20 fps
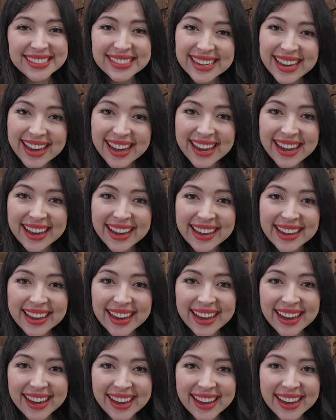
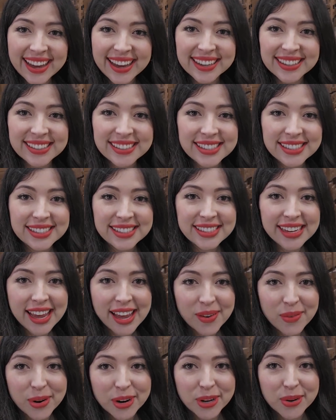day and
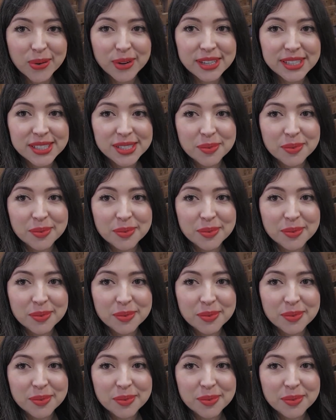today we're going